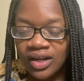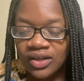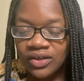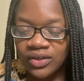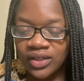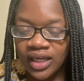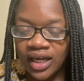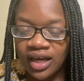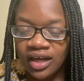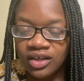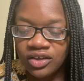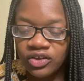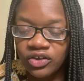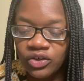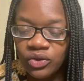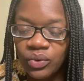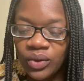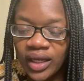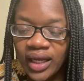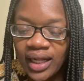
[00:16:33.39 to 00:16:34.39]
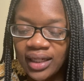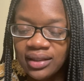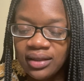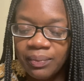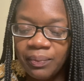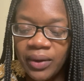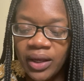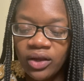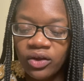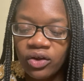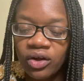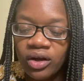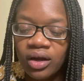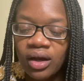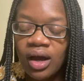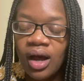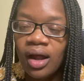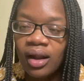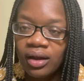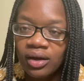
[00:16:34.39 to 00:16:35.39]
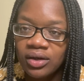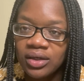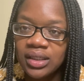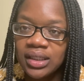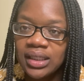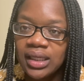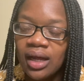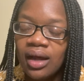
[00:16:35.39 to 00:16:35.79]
So yeah, do you get to pick your colors?